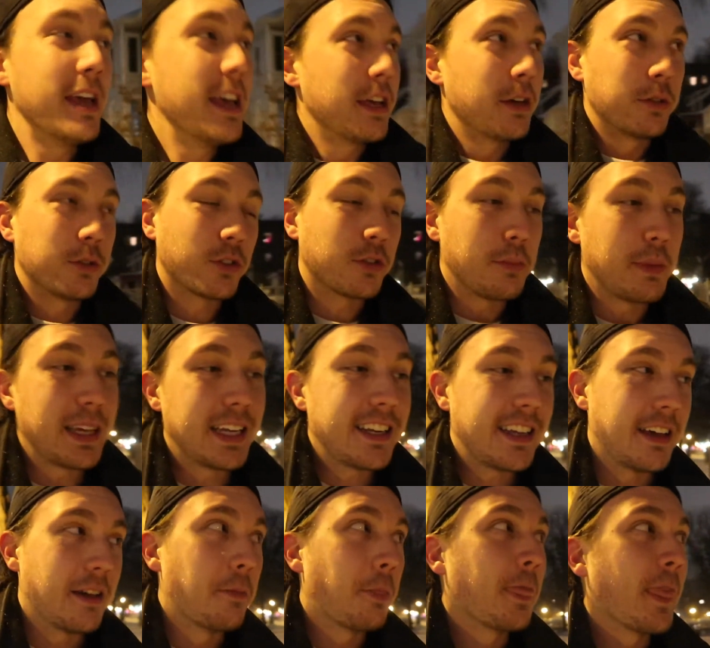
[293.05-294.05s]
It was just me and
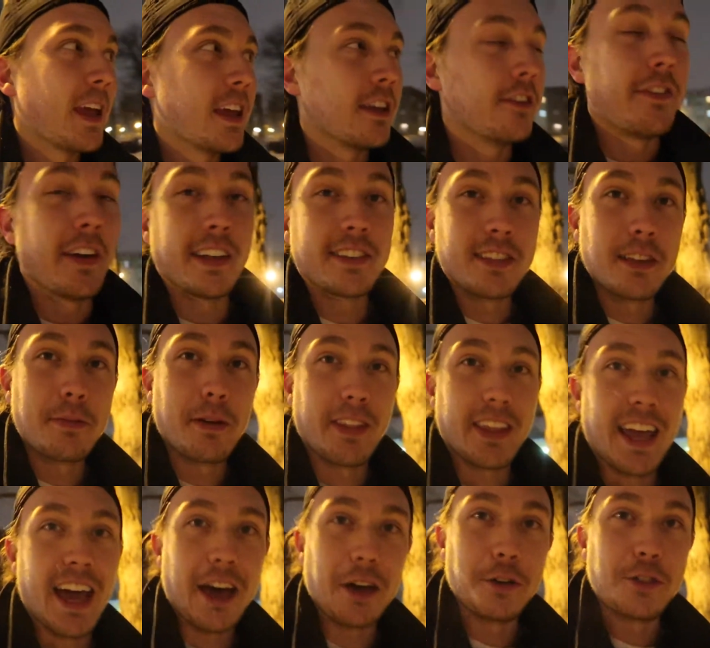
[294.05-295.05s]
him. He fell asleep on
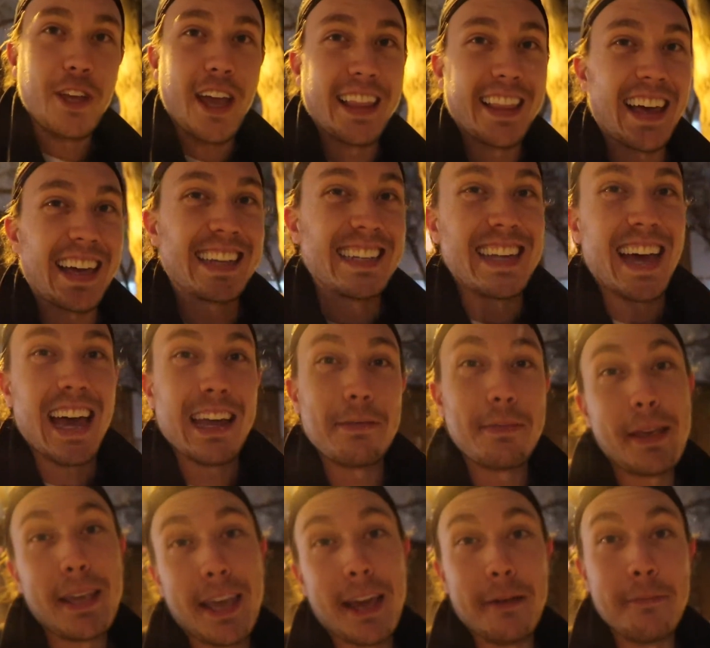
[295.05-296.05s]
the couch at like
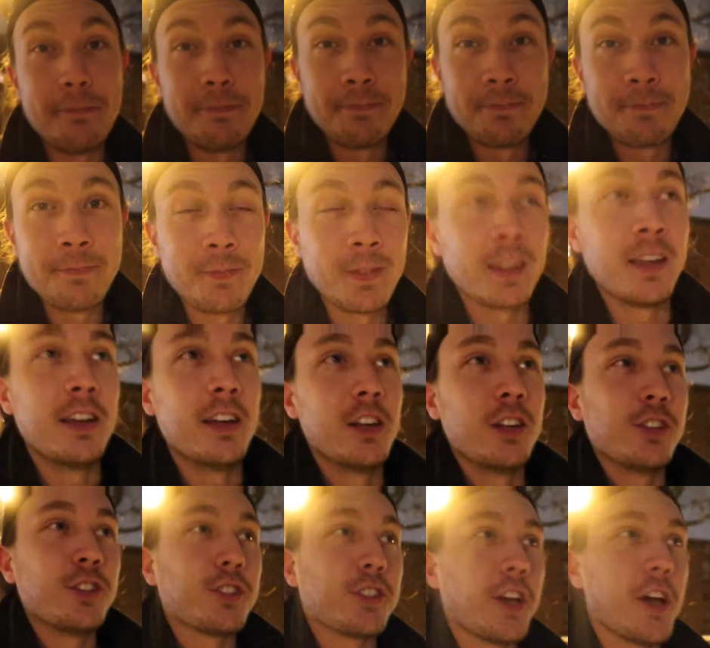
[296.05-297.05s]
nine p m
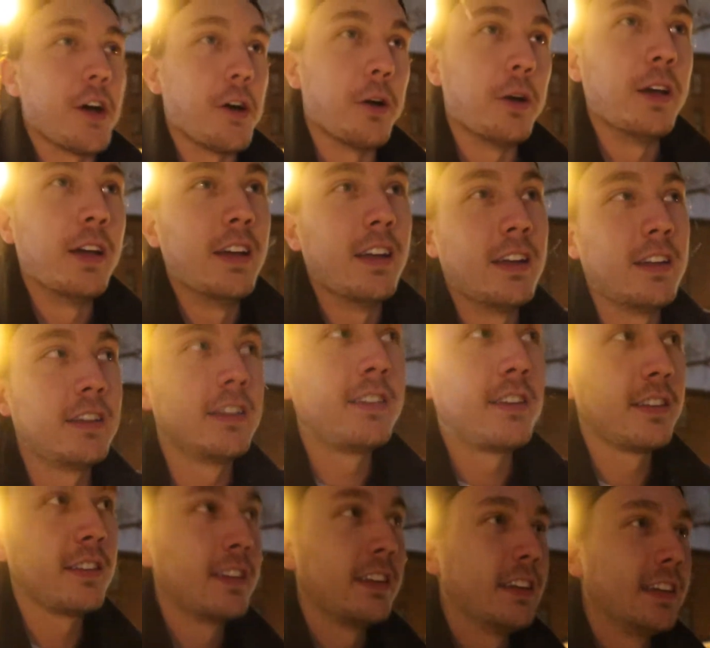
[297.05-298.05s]
So,
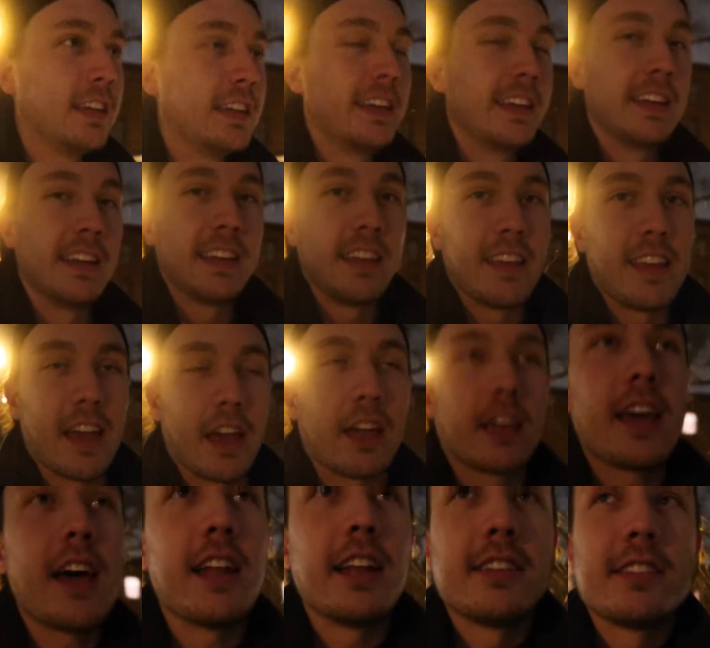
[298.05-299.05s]

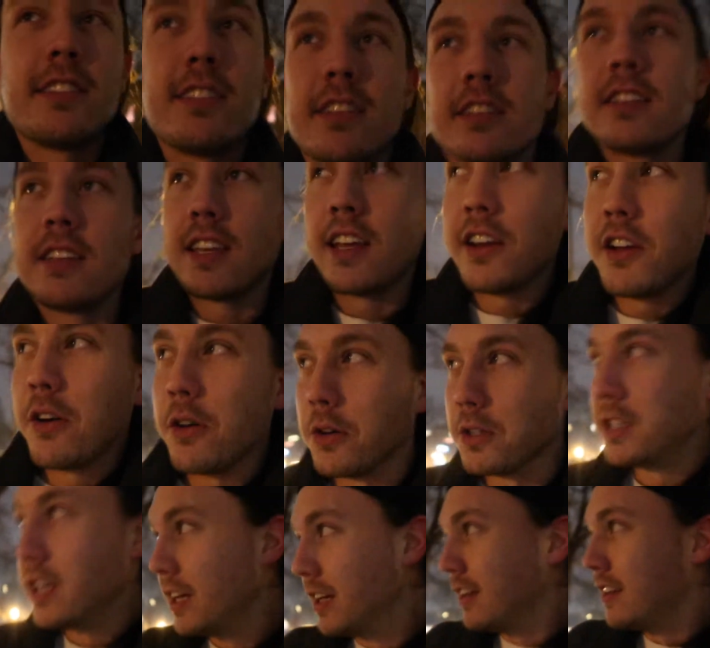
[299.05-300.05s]
yeah, God, it's getting
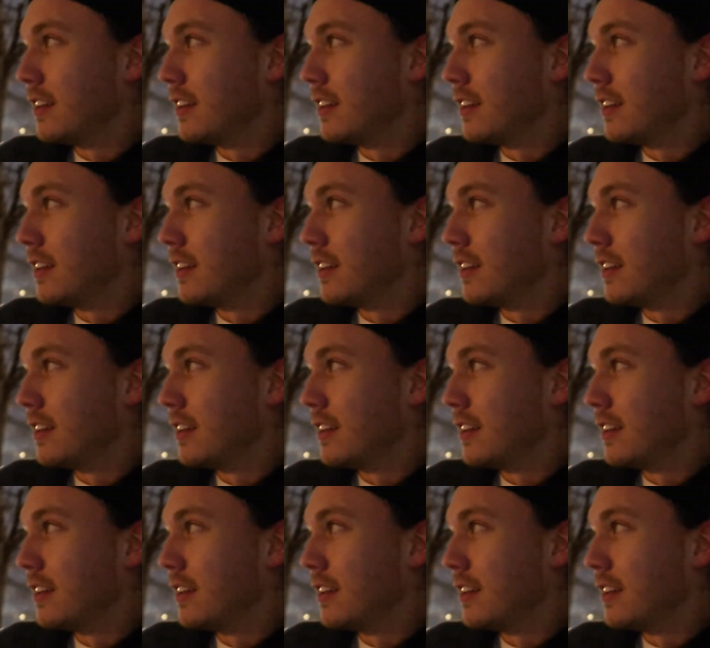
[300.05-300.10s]
cold.